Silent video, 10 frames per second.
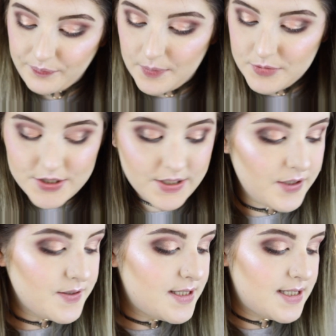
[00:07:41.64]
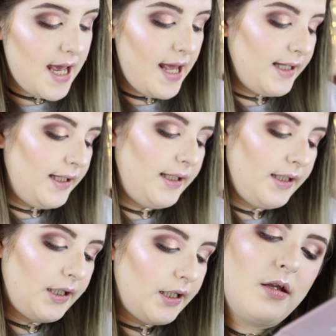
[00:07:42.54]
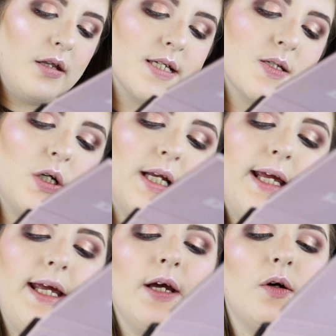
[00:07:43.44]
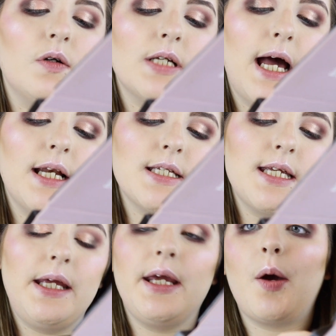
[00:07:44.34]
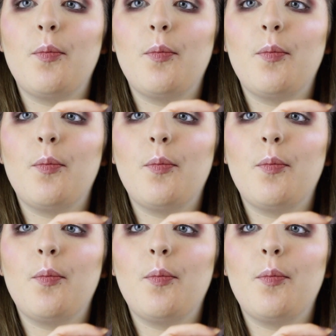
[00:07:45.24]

I'm just going to take this colour here called Antique